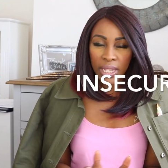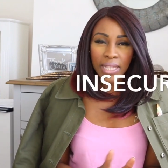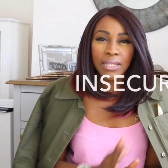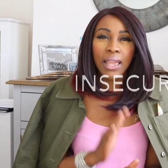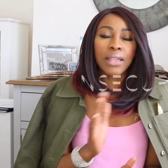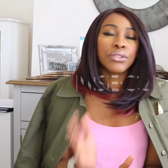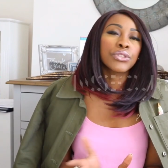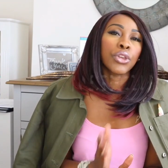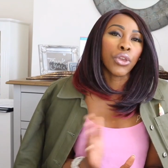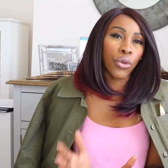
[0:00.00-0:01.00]
He's
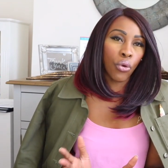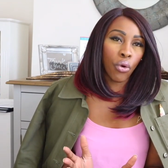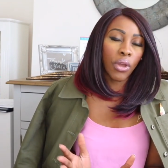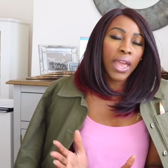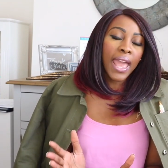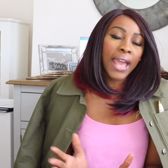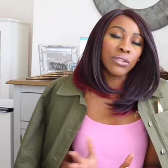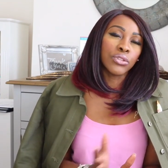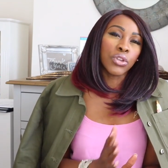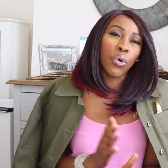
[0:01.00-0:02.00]
insecure,
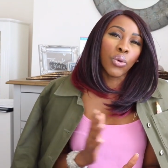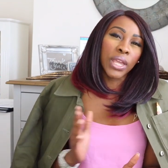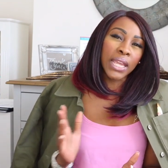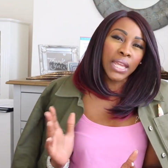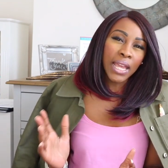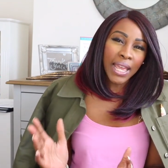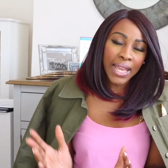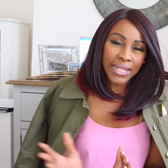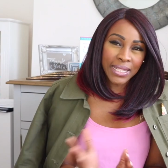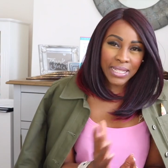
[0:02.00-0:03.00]
and so he
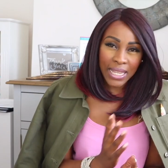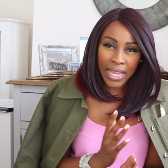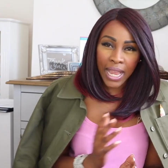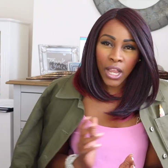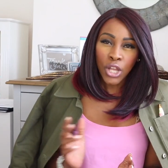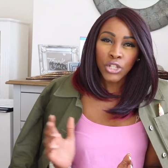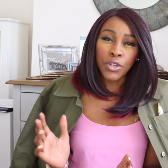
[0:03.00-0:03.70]
is seeking